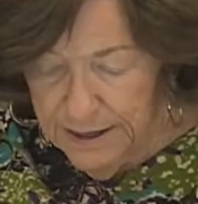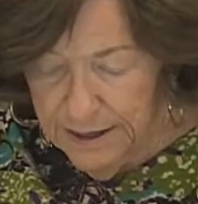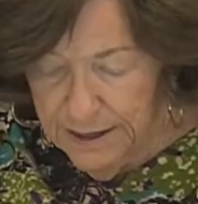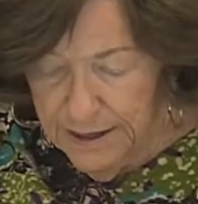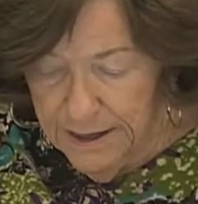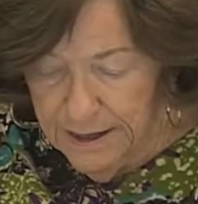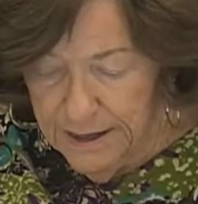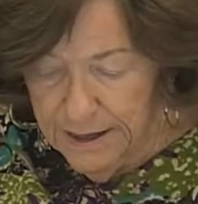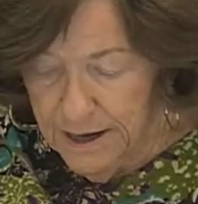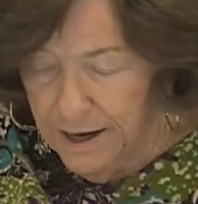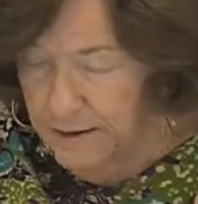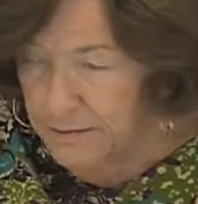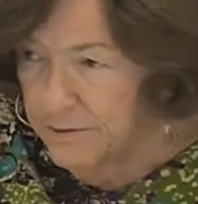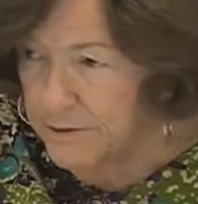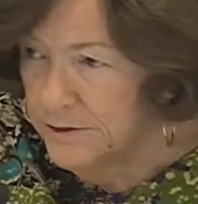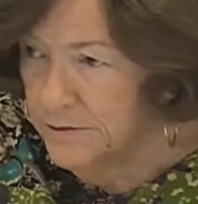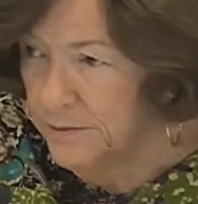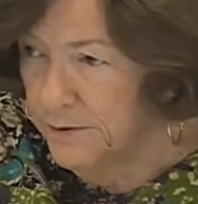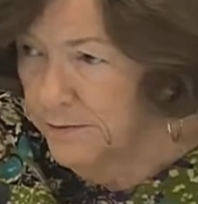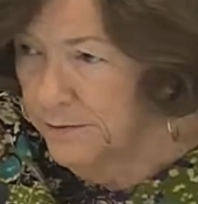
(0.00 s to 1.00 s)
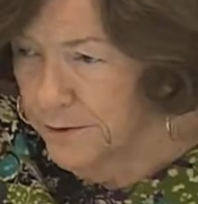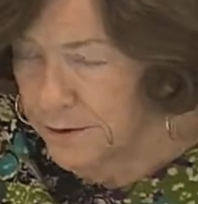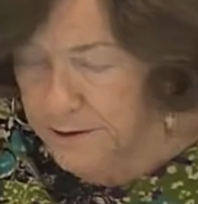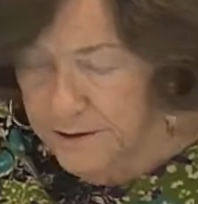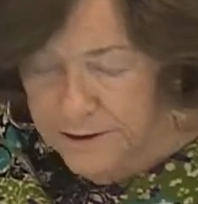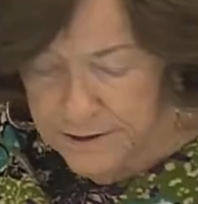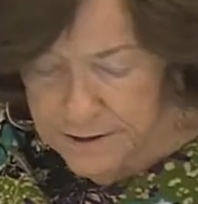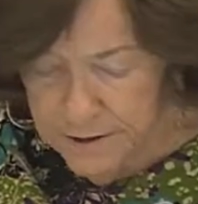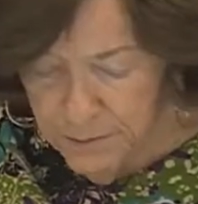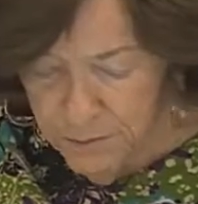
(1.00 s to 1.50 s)
And I was referred
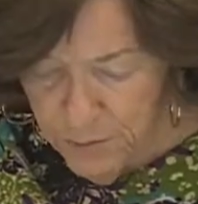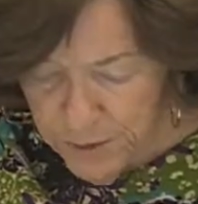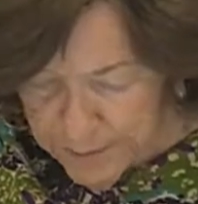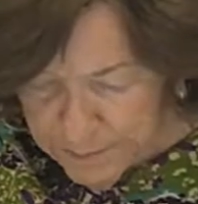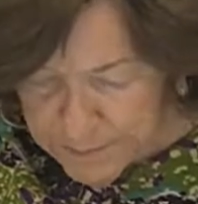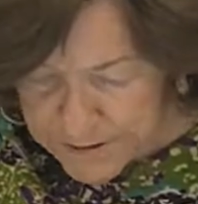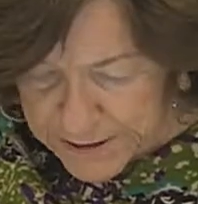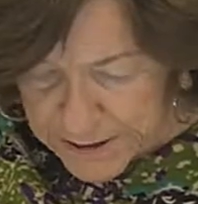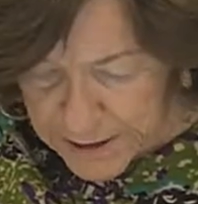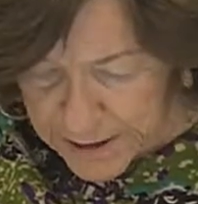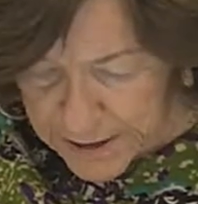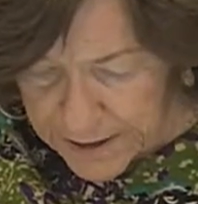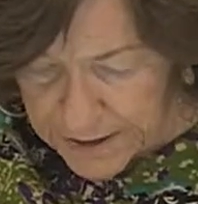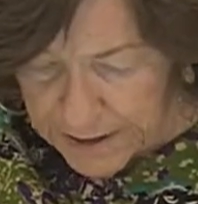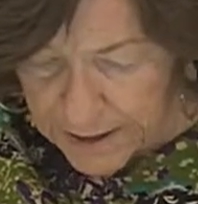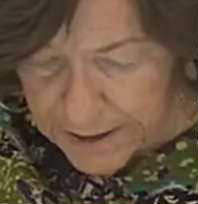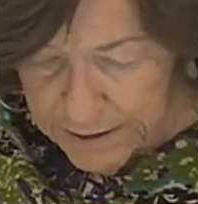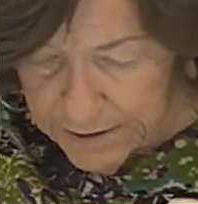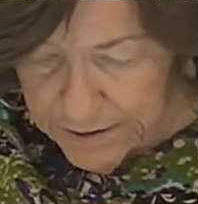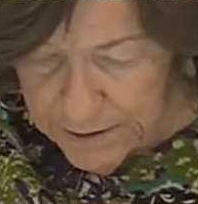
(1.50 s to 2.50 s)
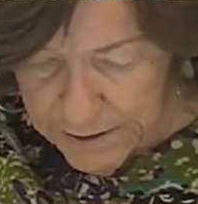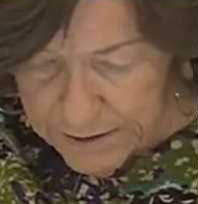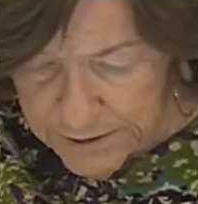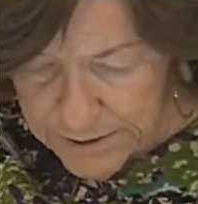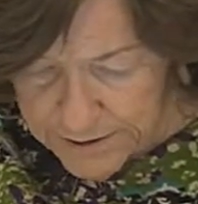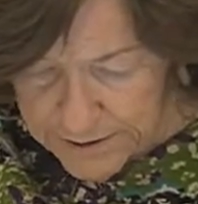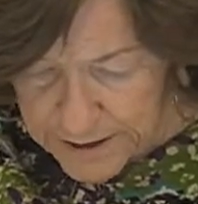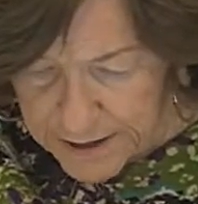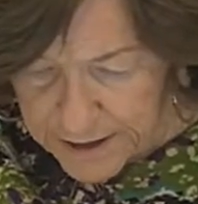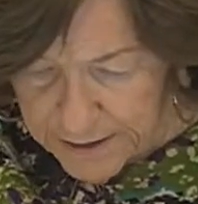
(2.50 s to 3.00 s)
to some website. I could have
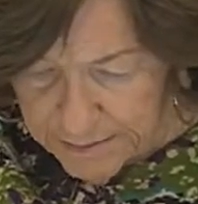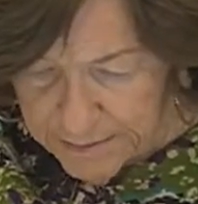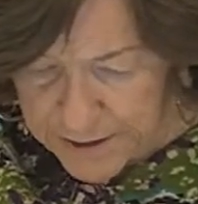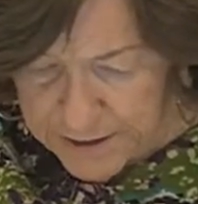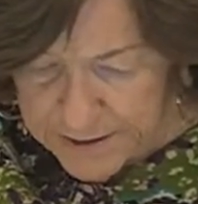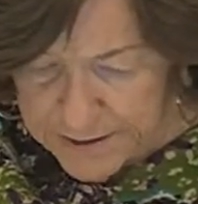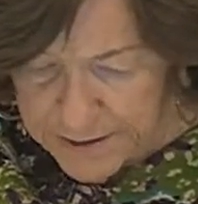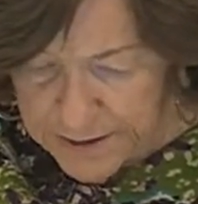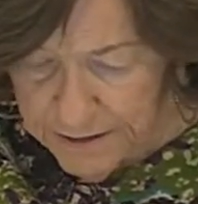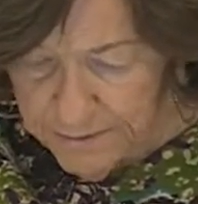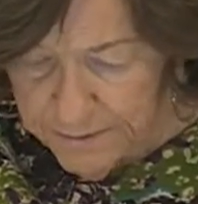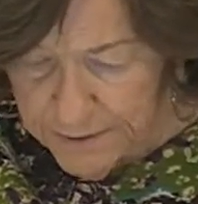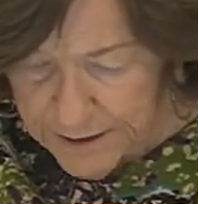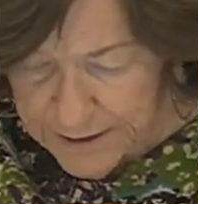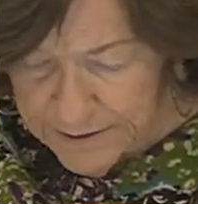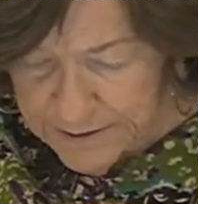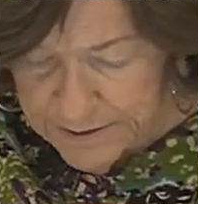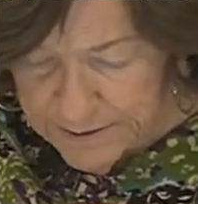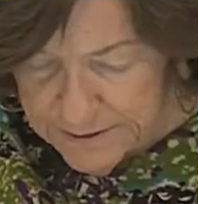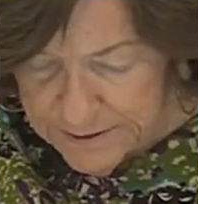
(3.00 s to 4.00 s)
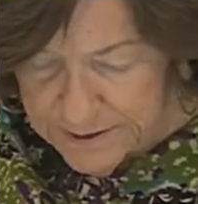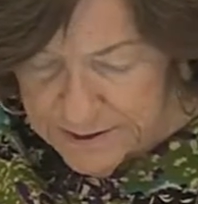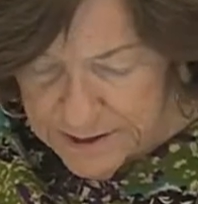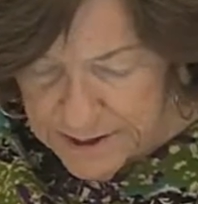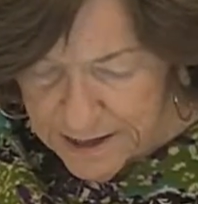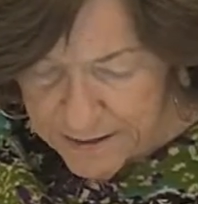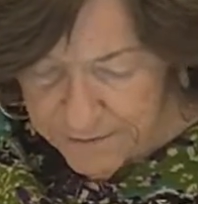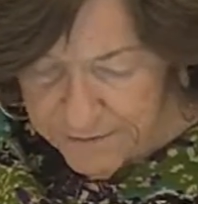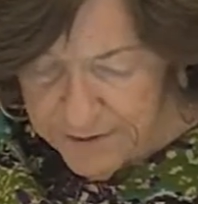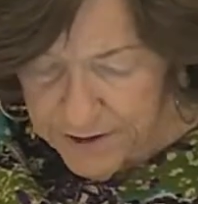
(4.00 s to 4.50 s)
looked that up myself. I
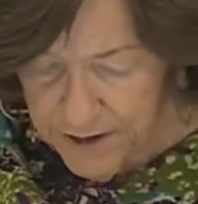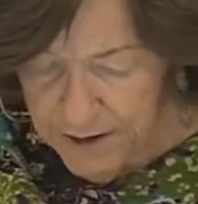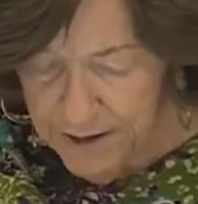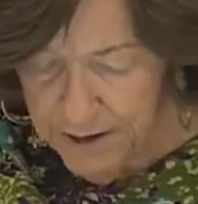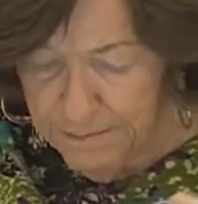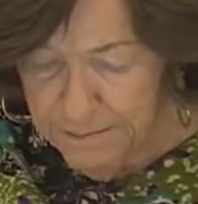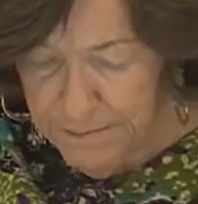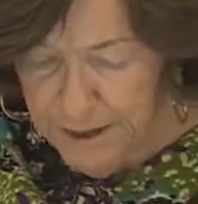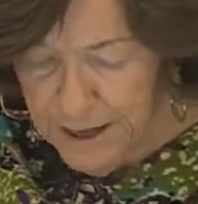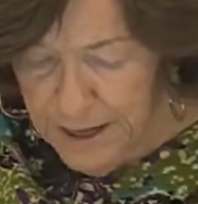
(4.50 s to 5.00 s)
didn't have time.